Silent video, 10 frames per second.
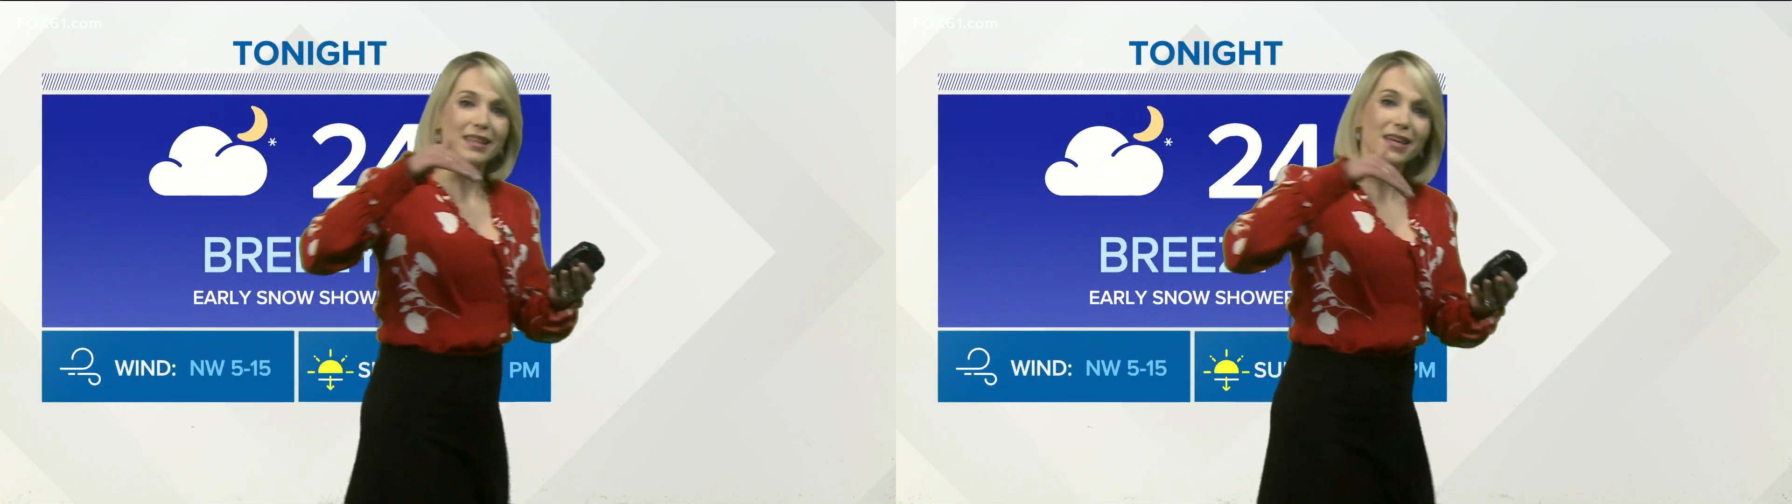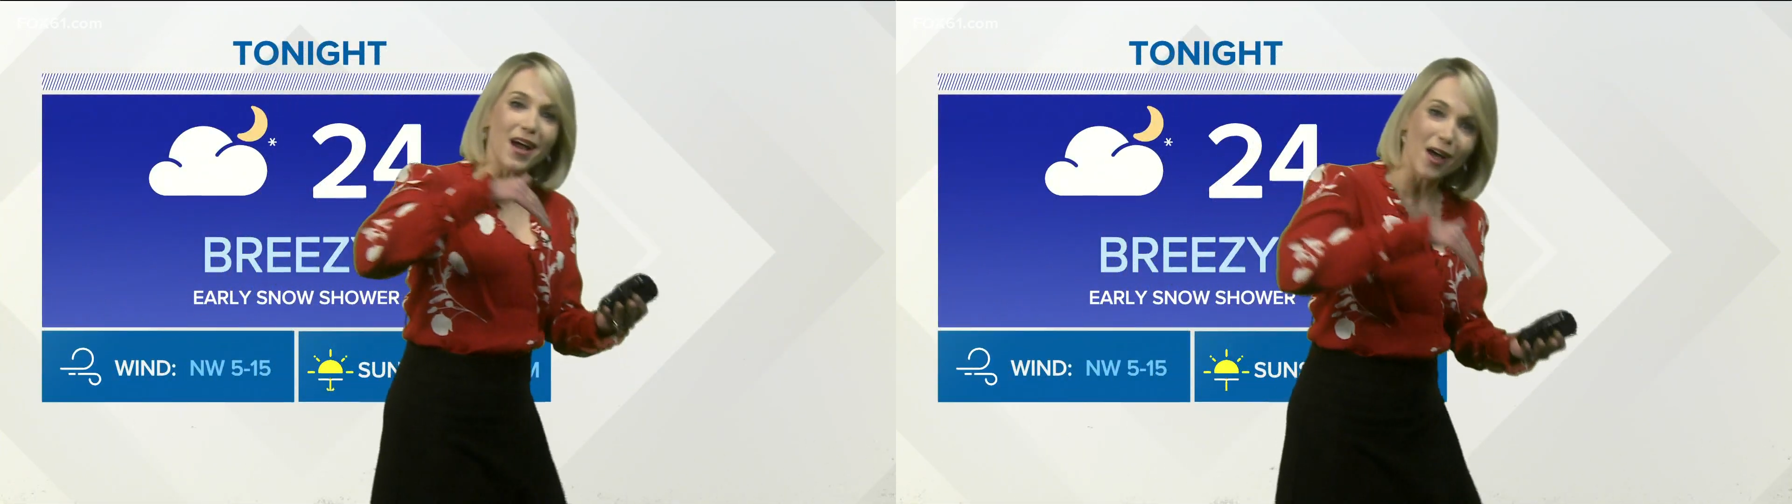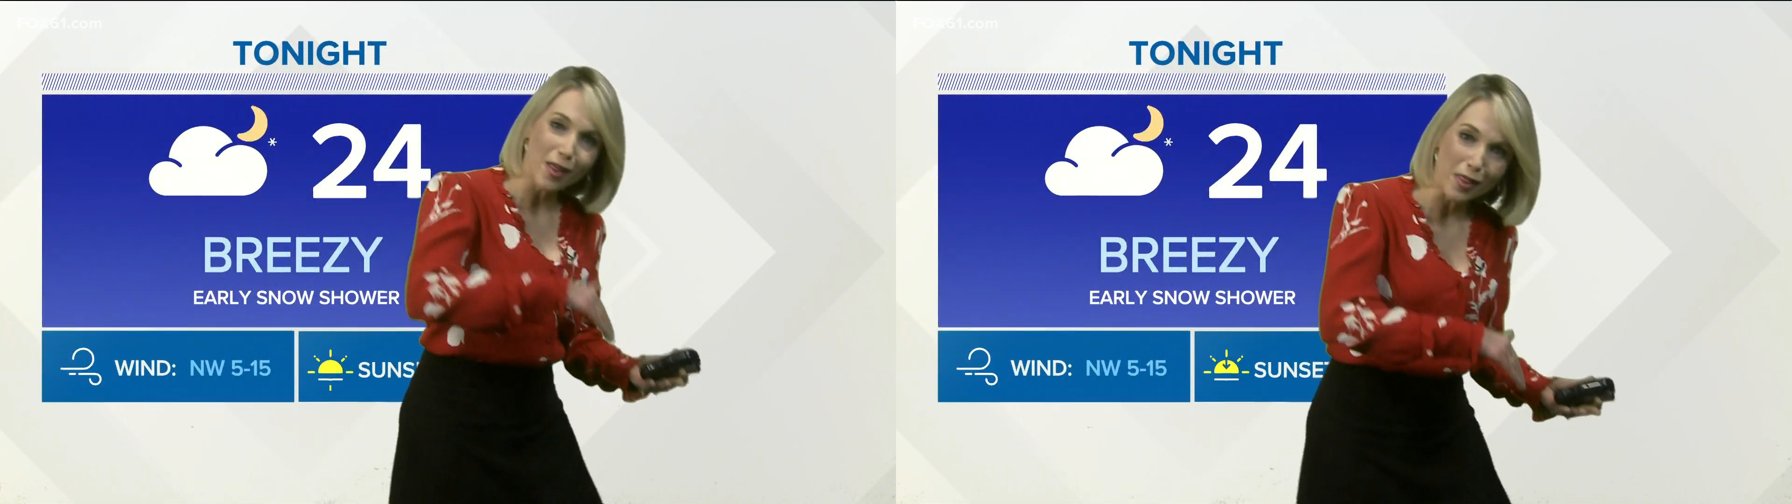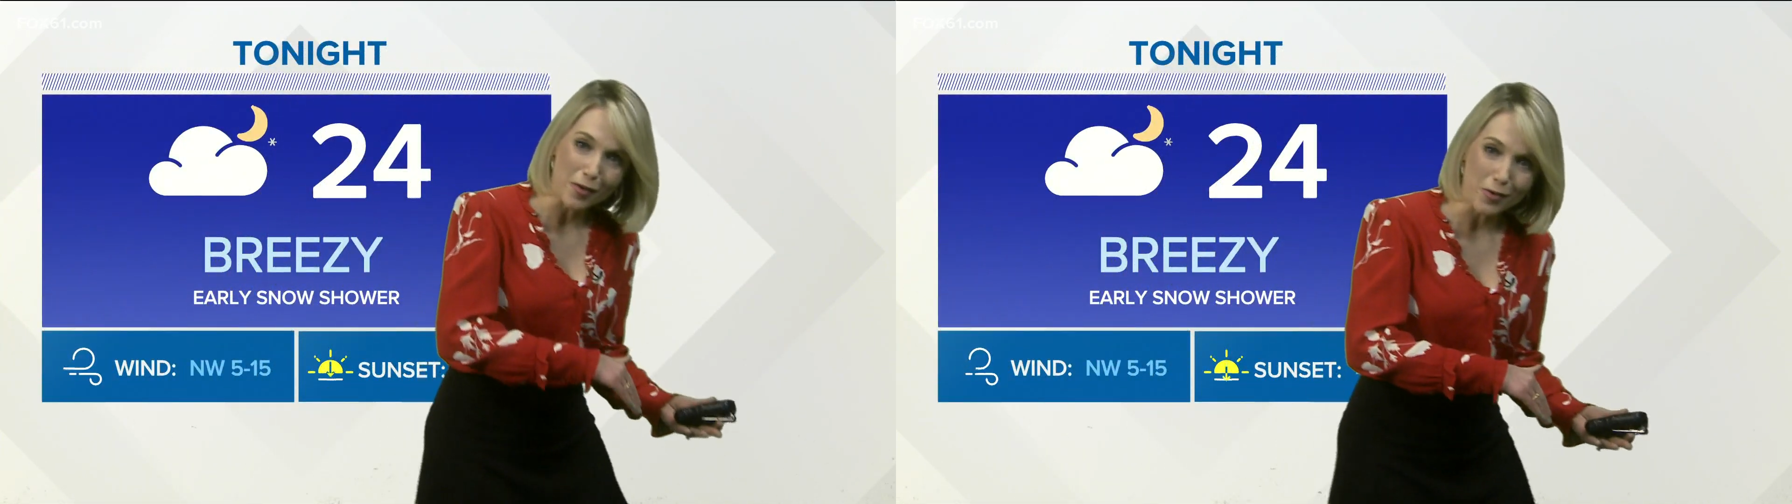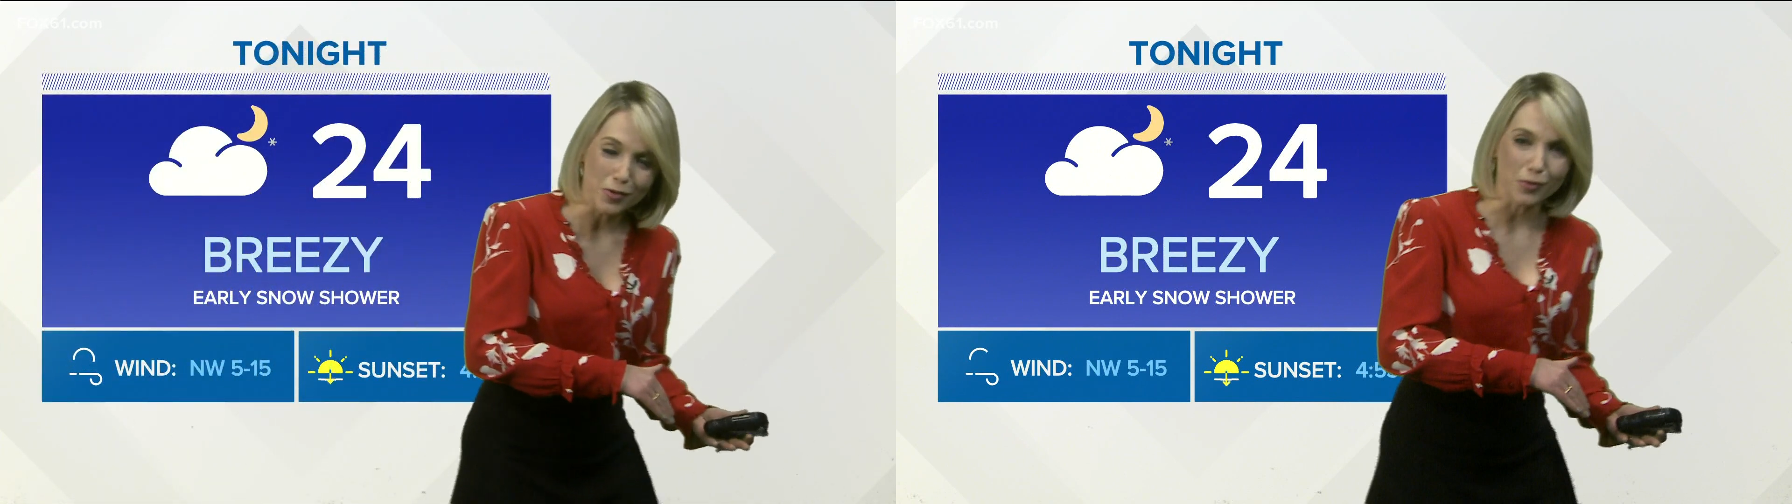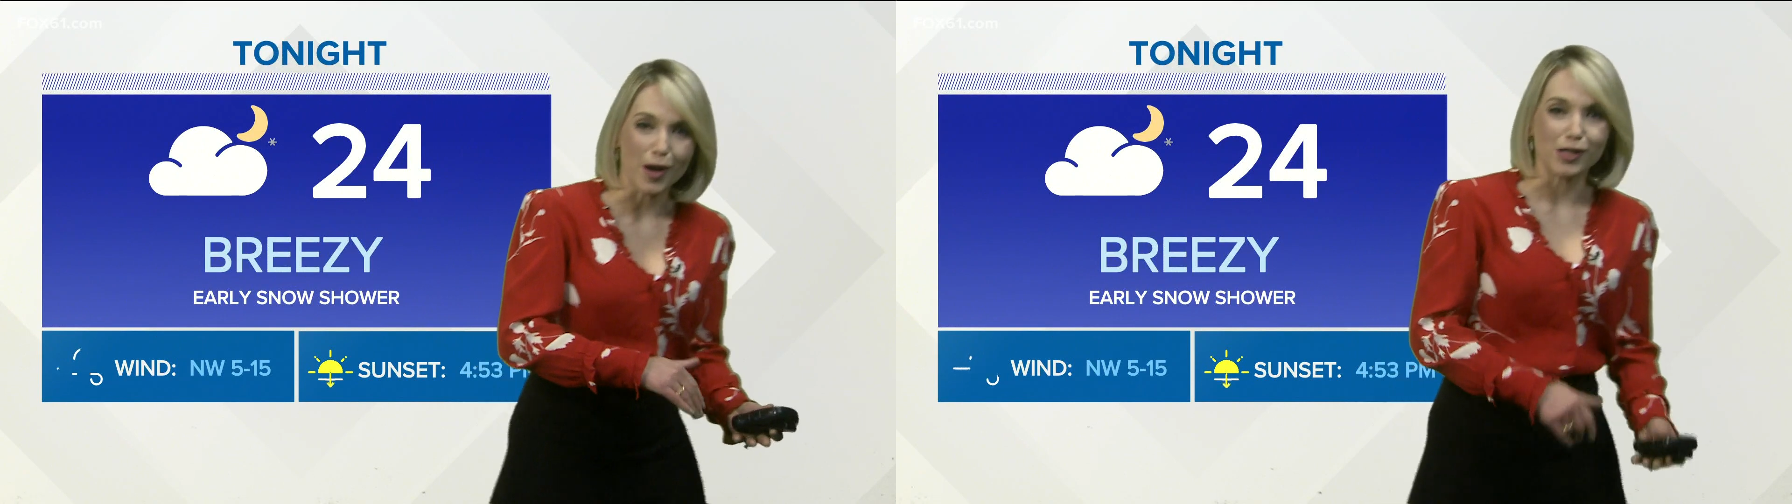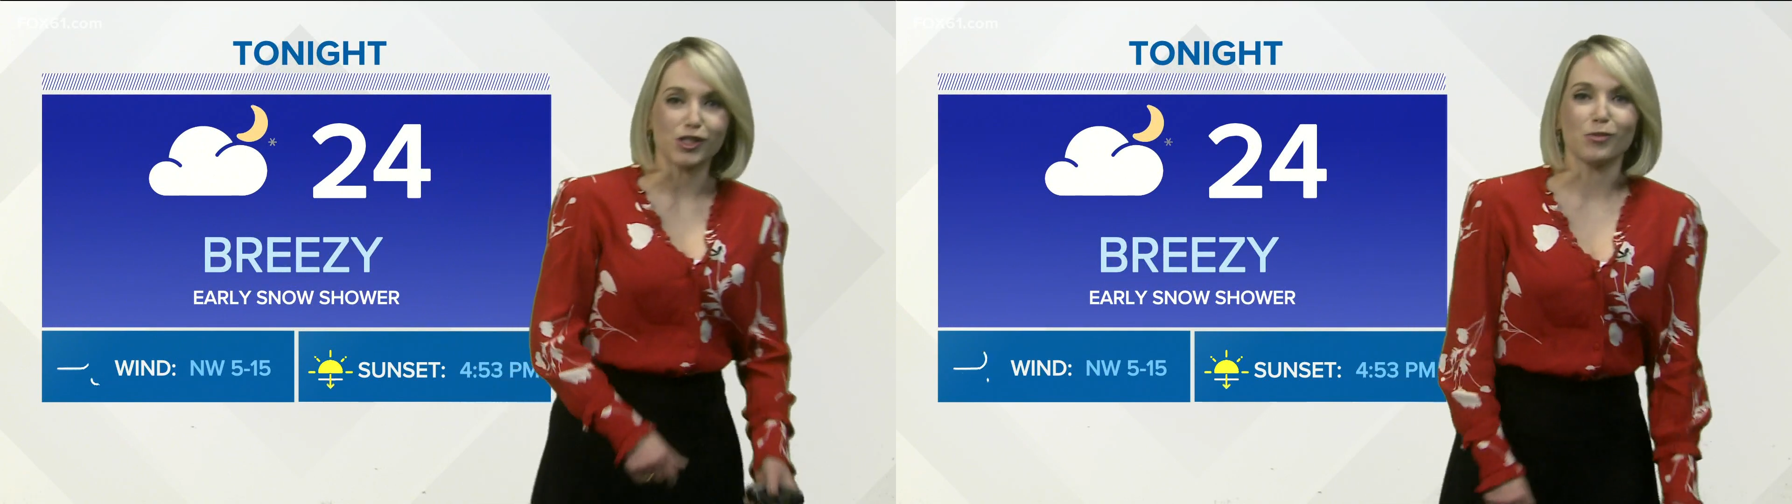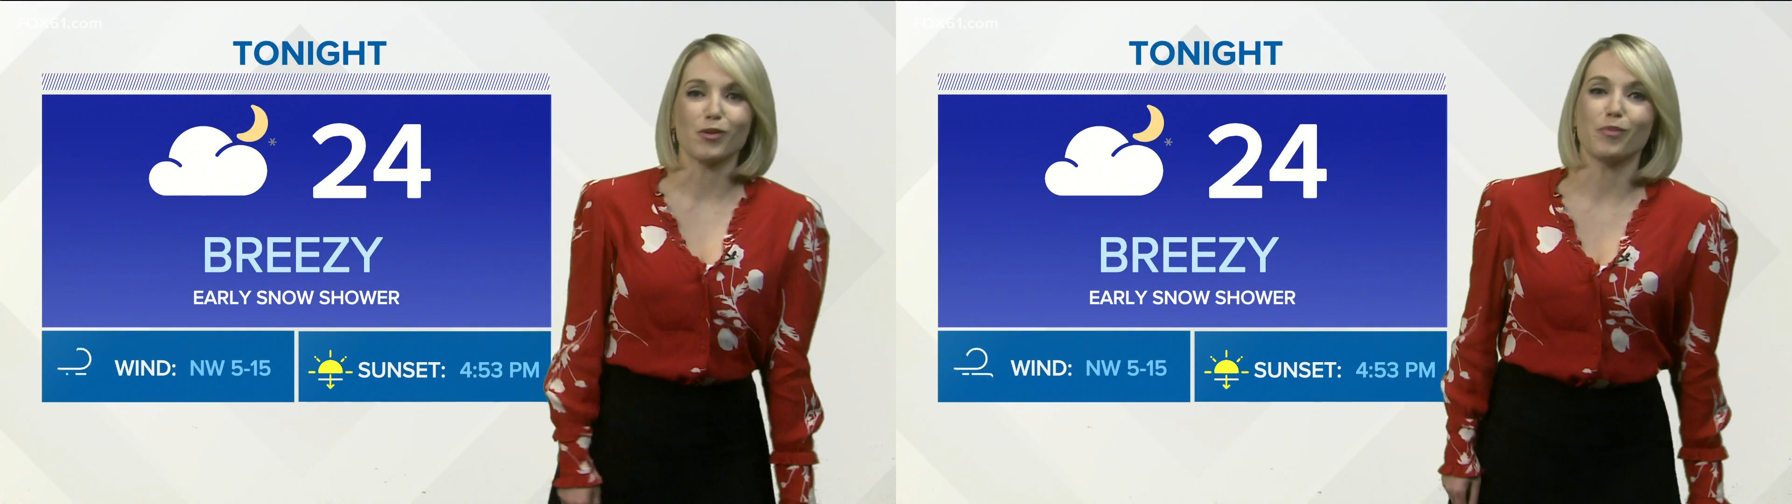in the other
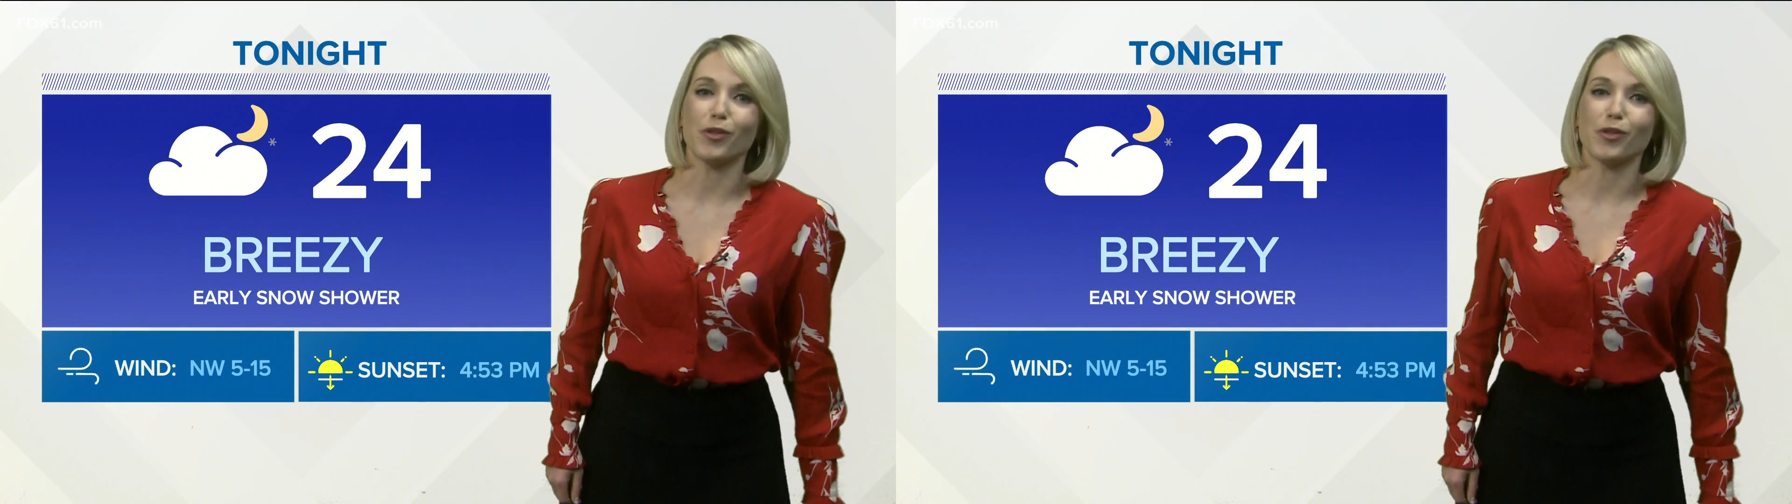direction with